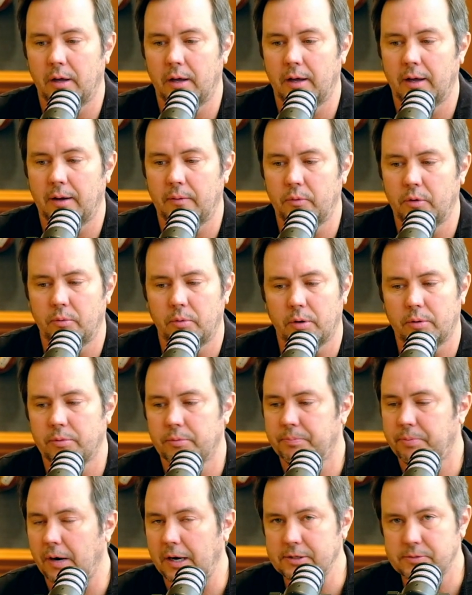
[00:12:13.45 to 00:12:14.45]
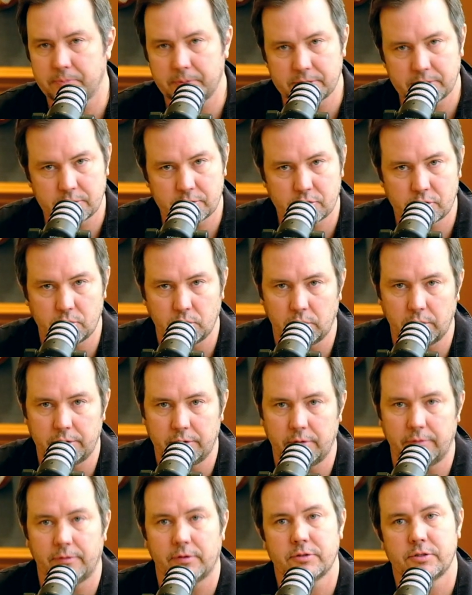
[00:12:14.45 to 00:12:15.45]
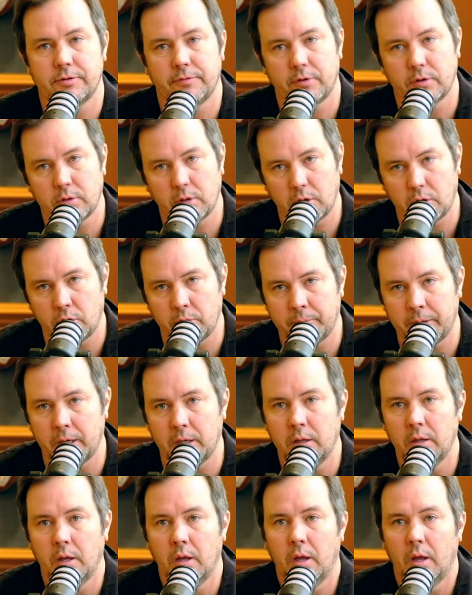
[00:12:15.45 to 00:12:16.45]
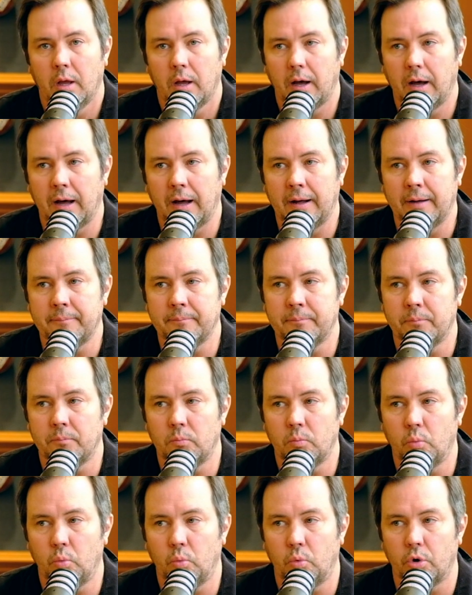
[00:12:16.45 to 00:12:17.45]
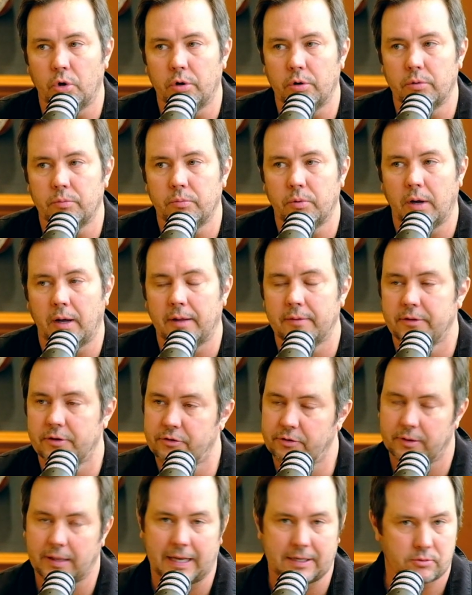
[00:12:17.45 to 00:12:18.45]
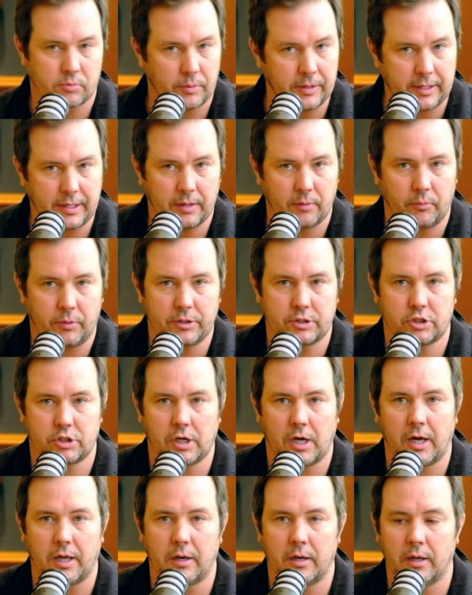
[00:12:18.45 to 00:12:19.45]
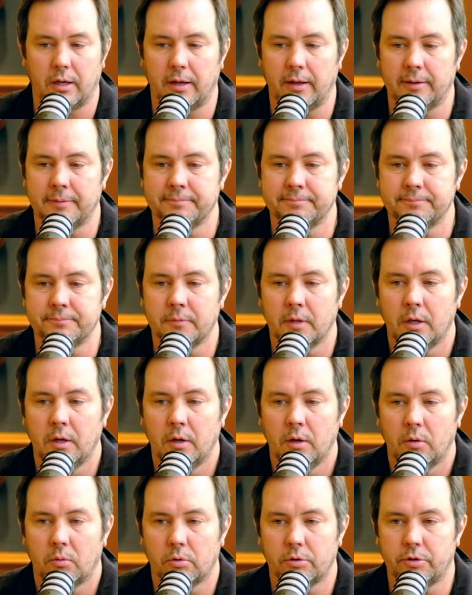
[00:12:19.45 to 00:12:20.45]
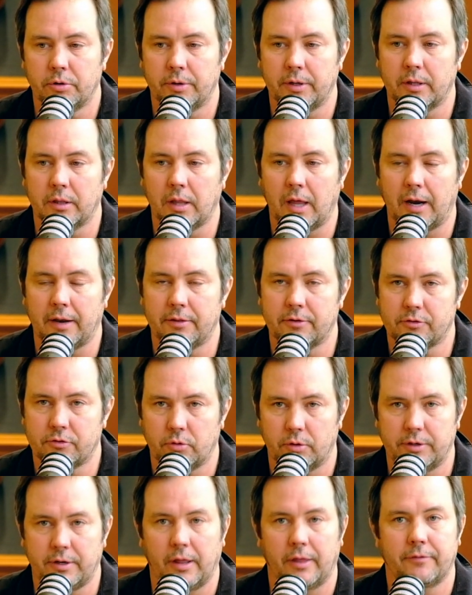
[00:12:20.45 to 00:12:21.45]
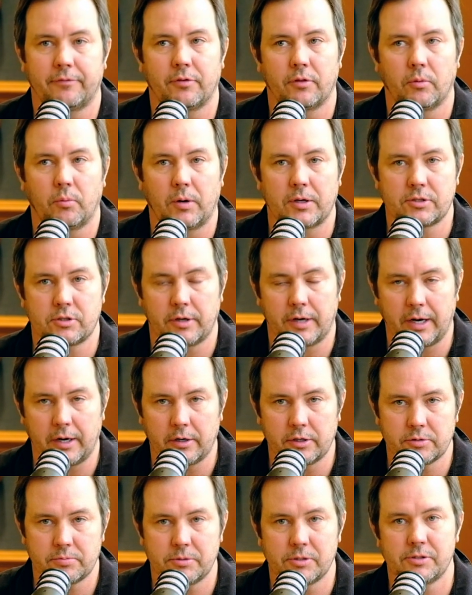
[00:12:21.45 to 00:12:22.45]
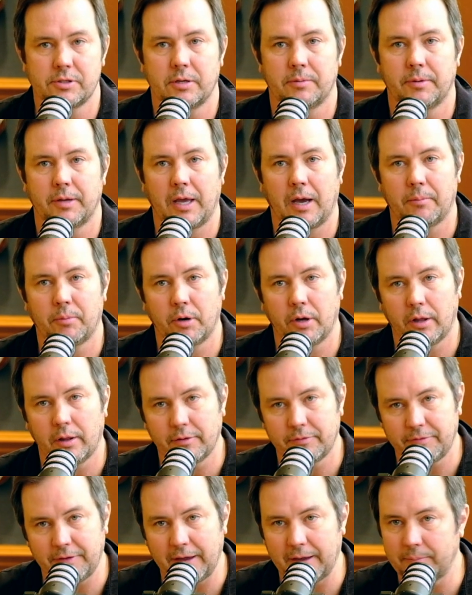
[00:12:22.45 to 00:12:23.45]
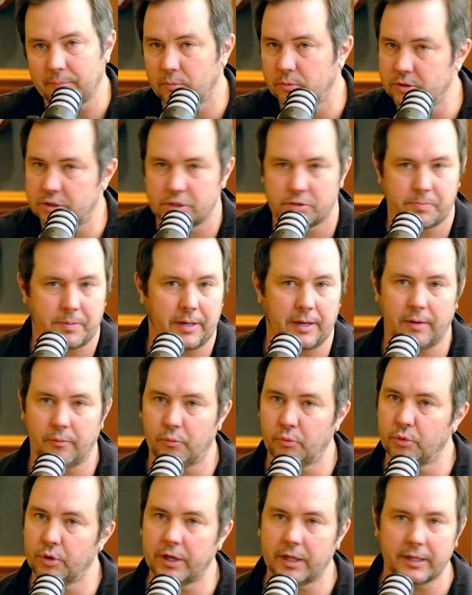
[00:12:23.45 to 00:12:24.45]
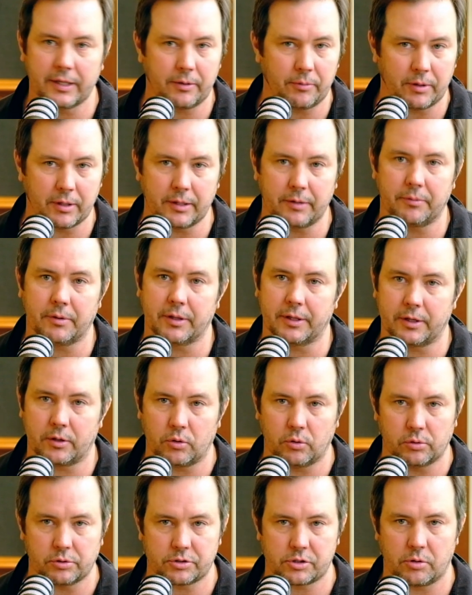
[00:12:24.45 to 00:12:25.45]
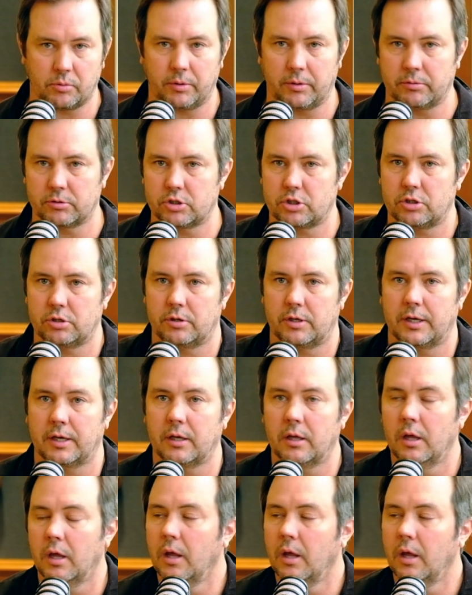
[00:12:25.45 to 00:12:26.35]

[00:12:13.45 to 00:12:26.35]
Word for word: Uh, we work with Price Business School at the University of Oklahoma. Um, we're uh, this last weekend we shot. Um, we're doing a lot of the storytelling for the Western Heritage Museum and Cowboy Hall of Fame, which uh-huh. has been really, really, really cool. So we were shooting.